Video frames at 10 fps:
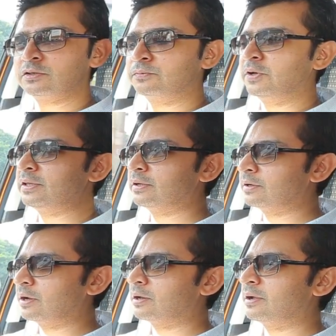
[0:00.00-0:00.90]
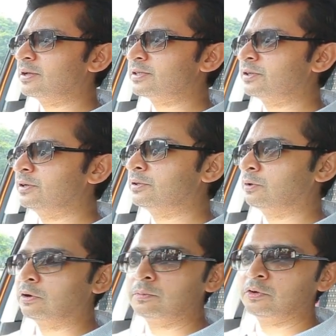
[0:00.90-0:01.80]
of feeling that Tata has really
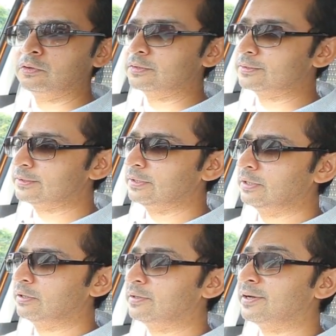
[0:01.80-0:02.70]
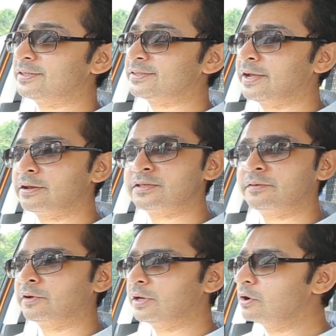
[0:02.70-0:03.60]
thought about this. Their designers
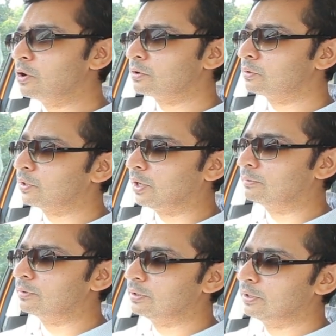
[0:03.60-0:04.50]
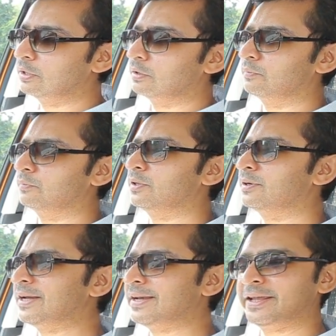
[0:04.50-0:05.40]
have really gone to town with the
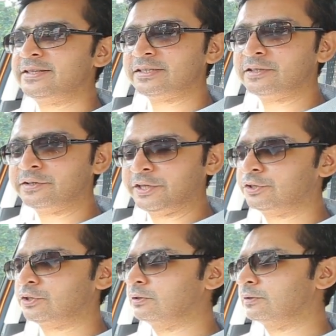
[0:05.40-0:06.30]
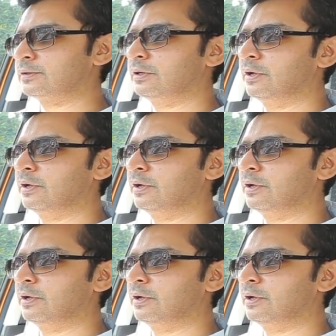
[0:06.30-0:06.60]
details and the textures.